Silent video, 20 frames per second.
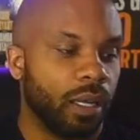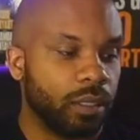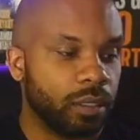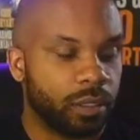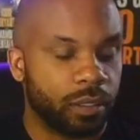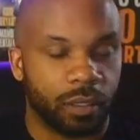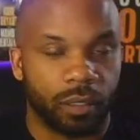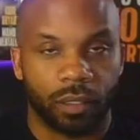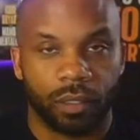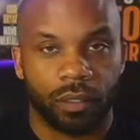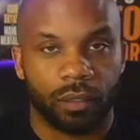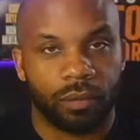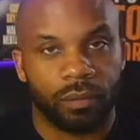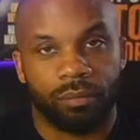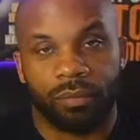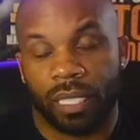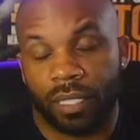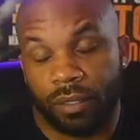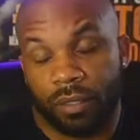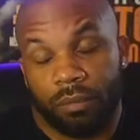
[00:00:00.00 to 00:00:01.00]
Shit.
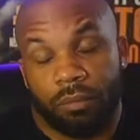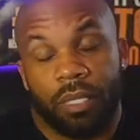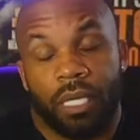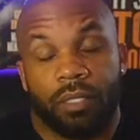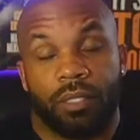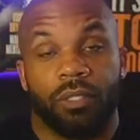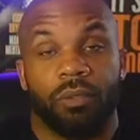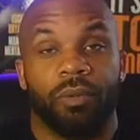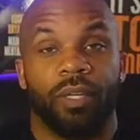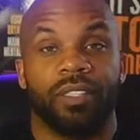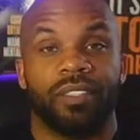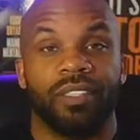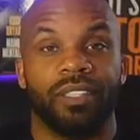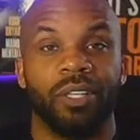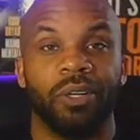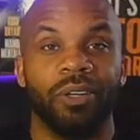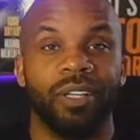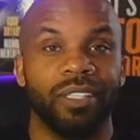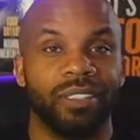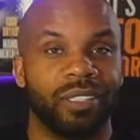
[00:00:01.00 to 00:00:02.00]
That's, that's a way to do
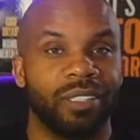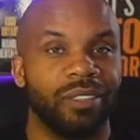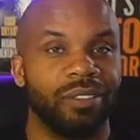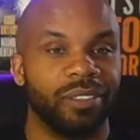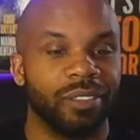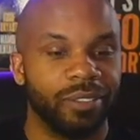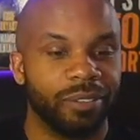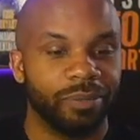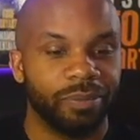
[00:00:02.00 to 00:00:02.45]
it too.